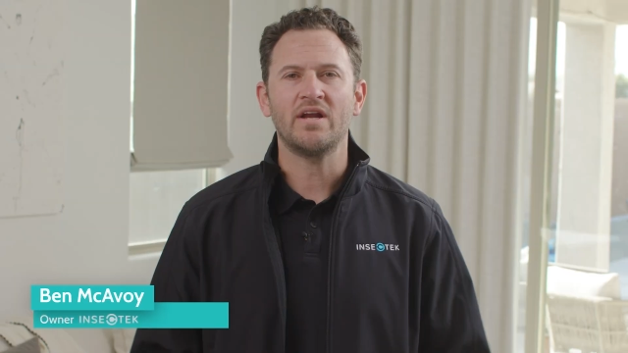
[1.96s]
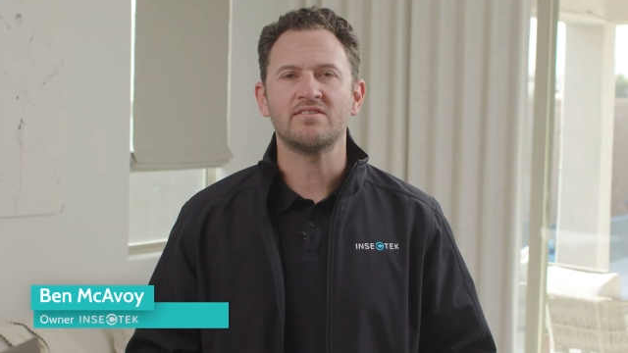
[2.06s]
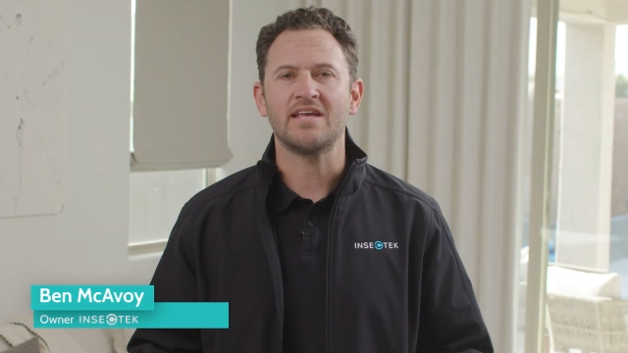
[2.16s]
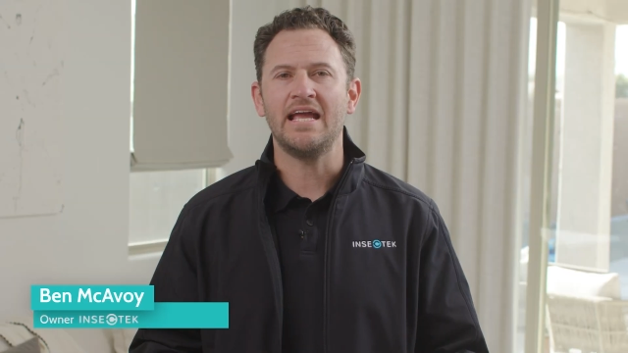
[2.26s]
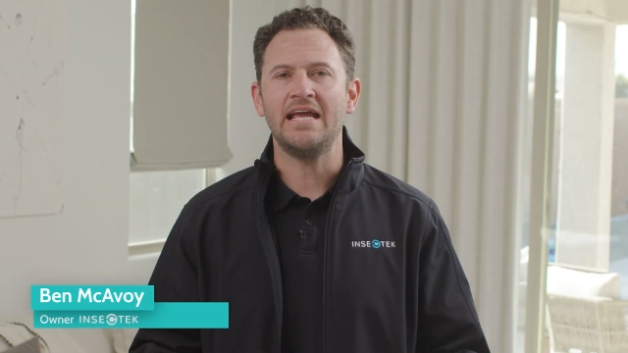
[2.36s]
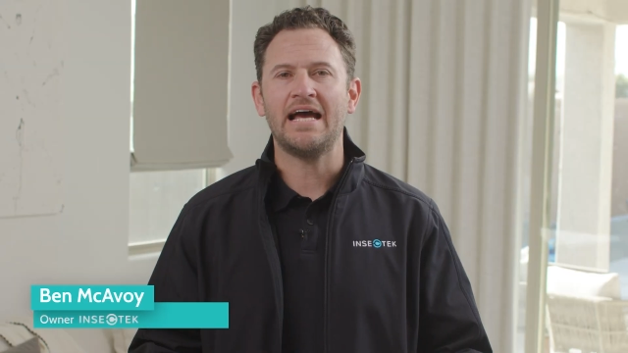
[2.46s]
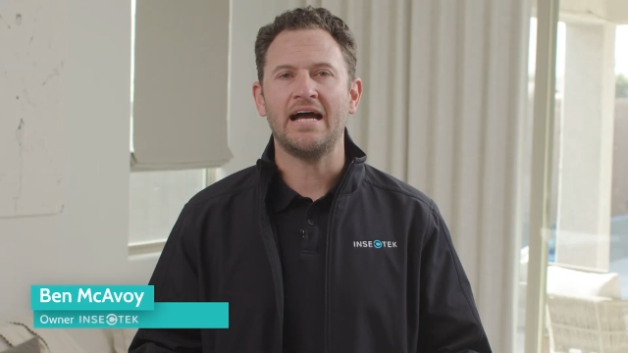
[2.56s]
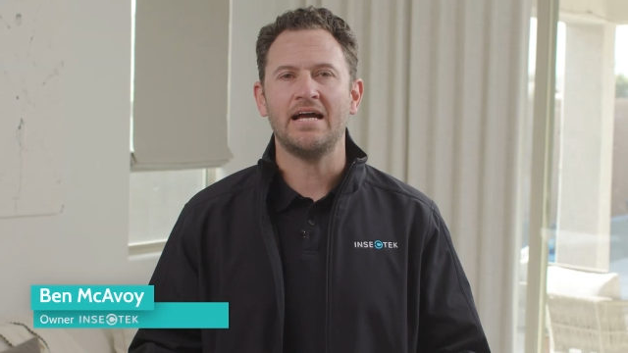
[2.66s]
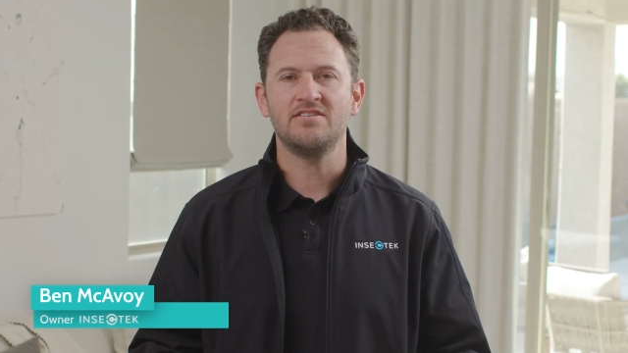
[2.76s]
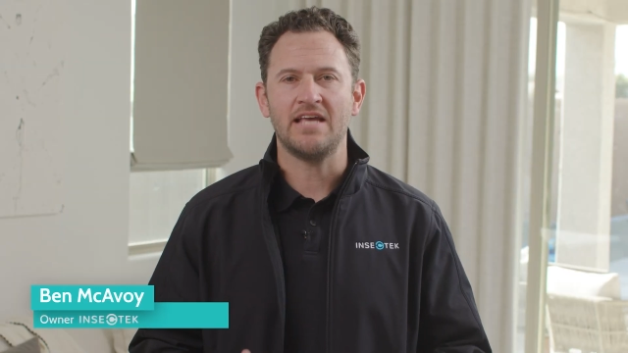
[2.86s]
What has eight
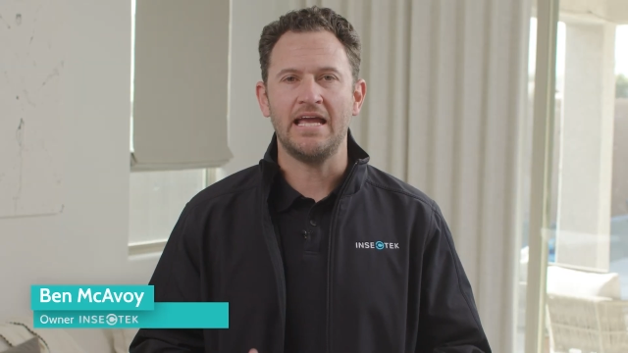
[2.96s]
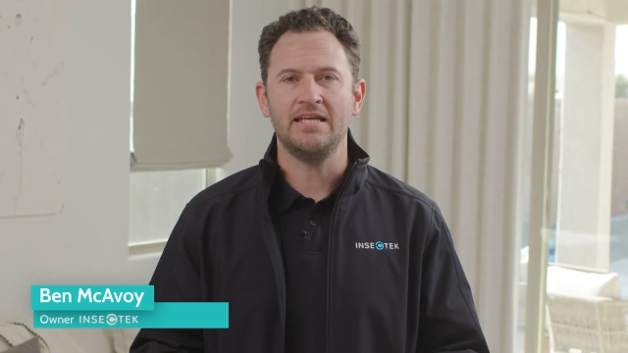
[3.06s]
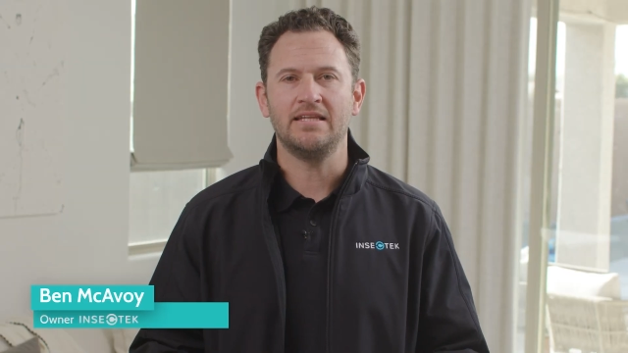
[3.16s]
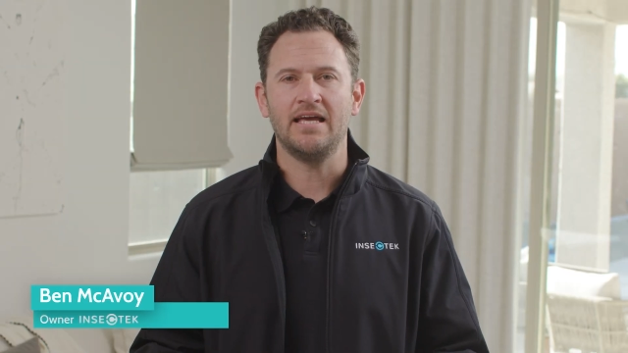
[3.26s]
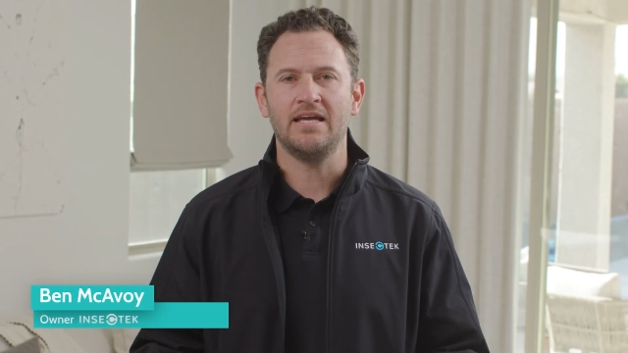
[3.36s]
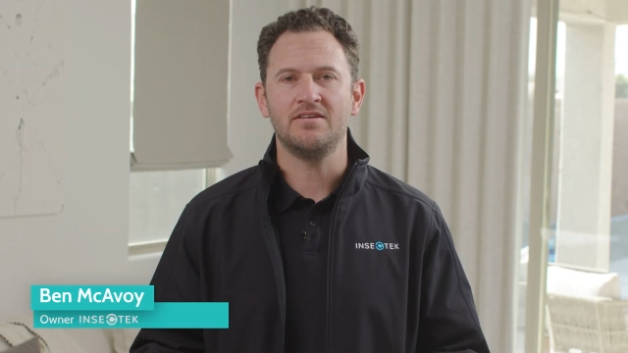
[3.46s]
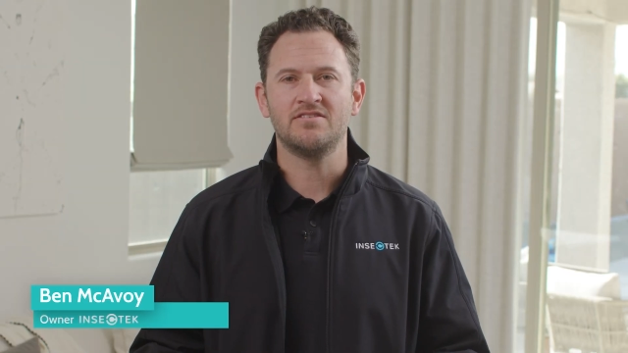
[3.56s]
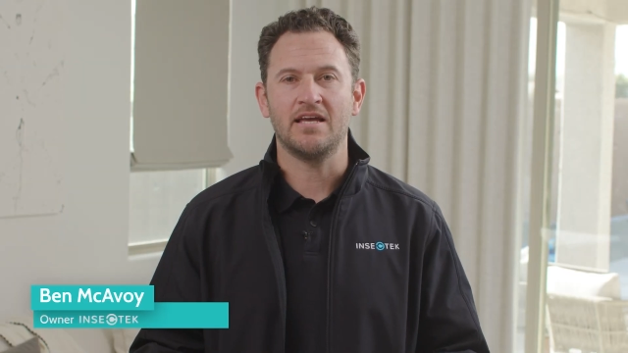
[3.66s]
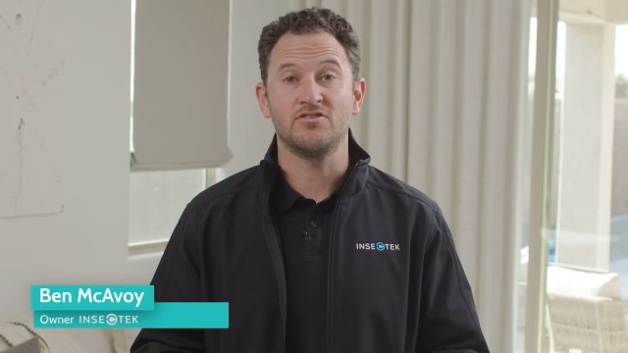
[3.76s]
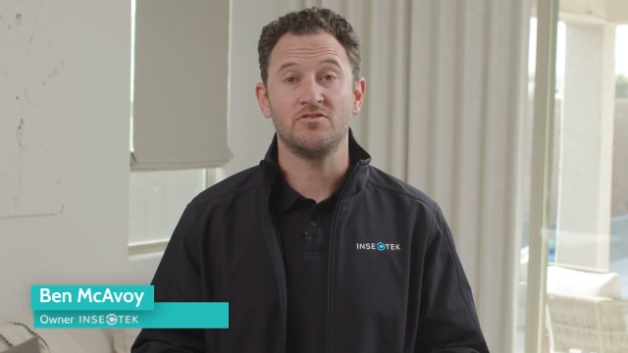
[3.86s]
eyes, eight
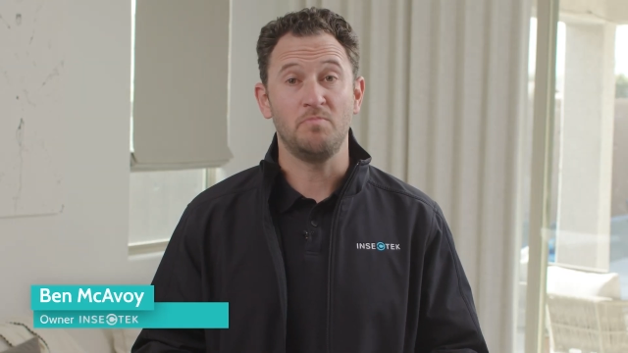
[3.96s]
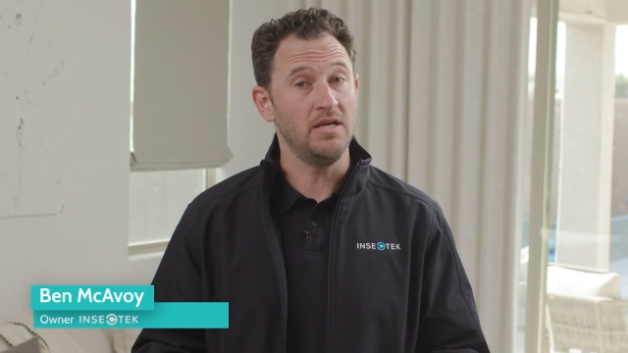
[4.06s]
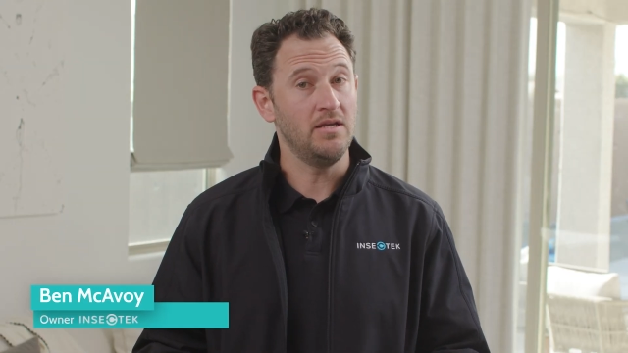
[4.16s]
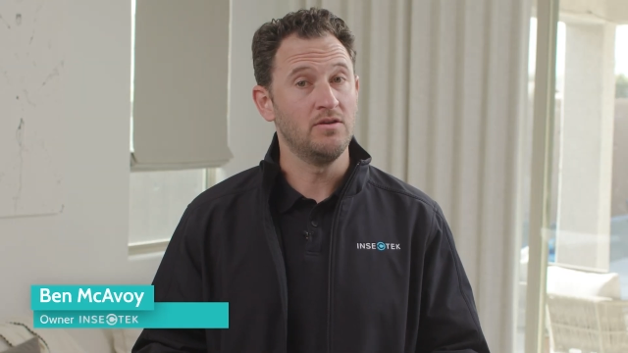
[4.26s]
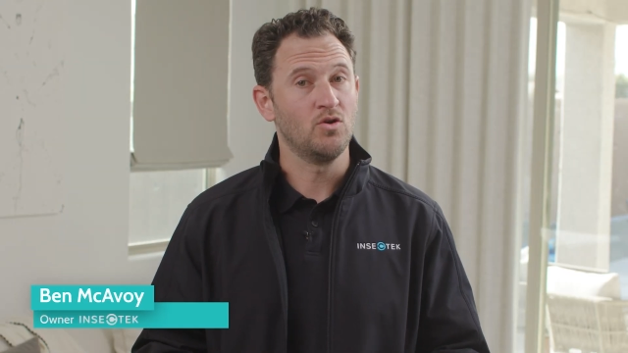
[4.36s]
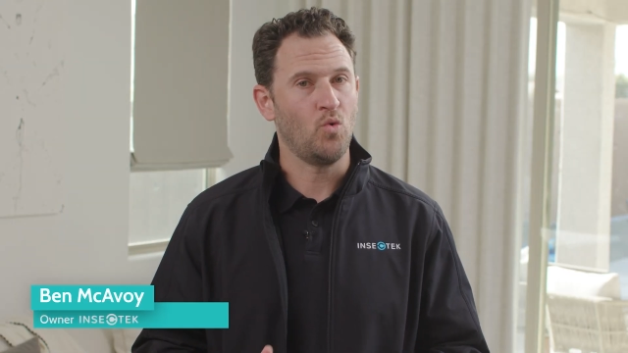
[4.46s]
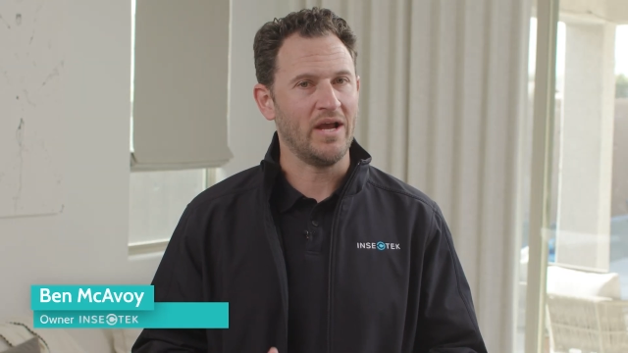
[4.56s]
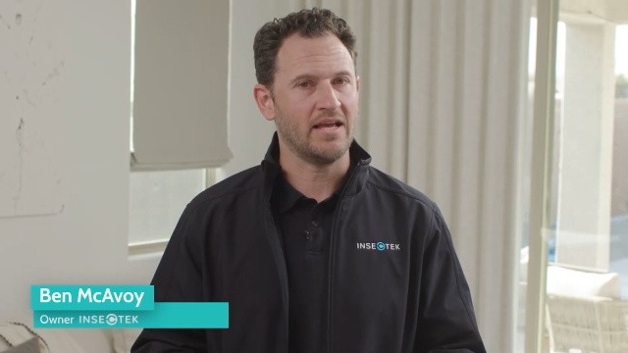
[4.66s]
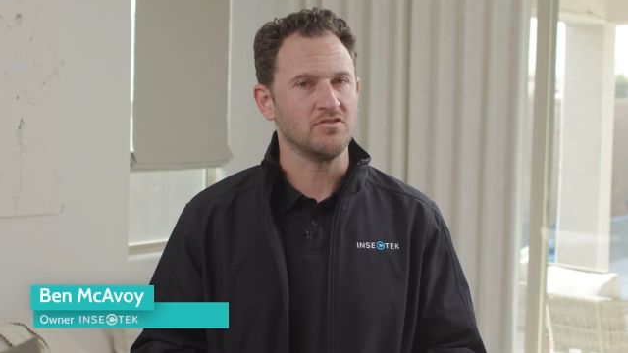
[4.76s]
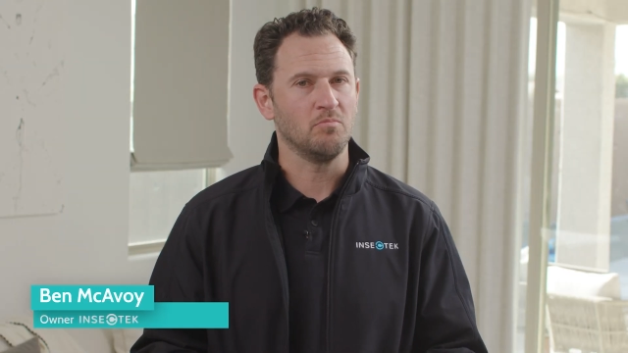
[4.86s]
legs, and speed
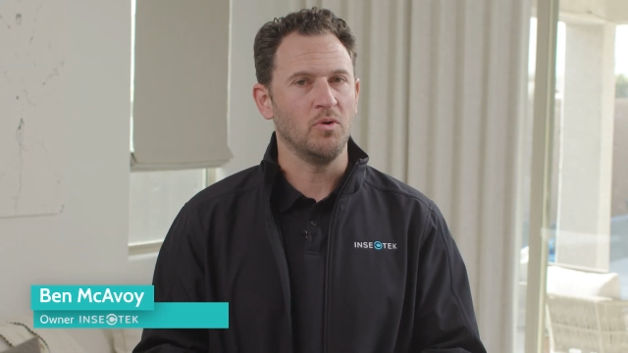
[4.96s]
quick as a